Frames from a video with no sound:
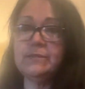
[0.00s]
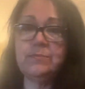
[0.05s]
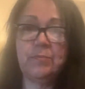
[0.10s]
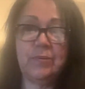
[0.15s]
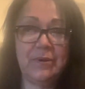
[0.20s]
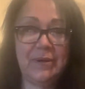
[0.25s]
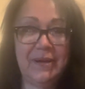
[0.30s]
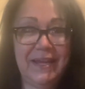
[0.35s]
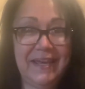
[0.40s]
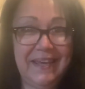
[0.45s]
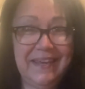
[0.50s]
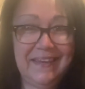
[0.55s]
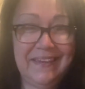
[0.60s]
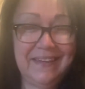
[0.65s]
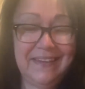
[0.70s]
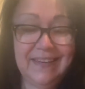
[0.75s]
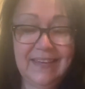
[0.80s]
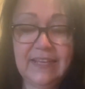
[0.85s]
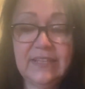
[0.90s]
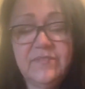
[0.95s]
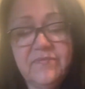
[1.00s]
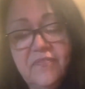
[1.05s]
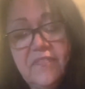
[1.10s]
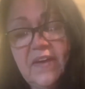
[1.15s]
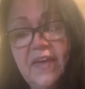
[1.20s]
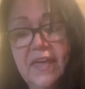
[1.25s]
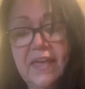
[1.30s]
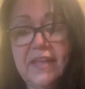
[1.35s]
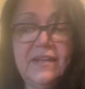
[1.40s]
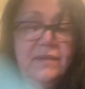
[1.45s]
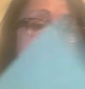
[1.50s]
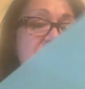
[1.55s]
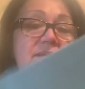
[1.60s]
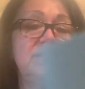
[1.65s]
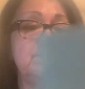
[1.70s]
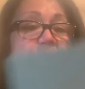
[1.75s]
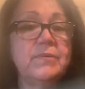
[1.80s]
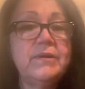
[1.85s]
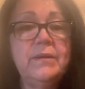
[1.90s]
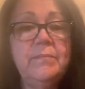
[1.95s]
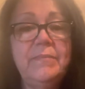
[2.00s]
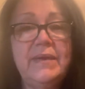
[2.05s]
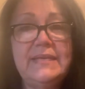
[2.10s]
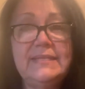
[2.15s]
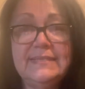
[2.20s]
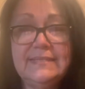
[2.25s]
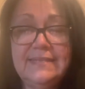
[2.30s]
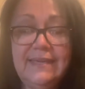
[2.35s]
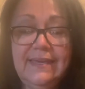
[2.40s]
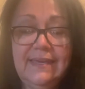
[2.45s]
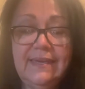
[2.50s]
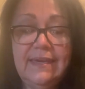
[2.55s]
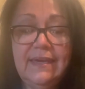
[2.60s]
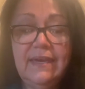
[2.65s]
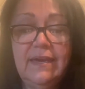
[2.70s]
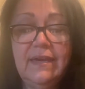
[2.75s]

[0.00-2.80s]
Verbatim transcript: pretty, it's fun, but it's pretty basic.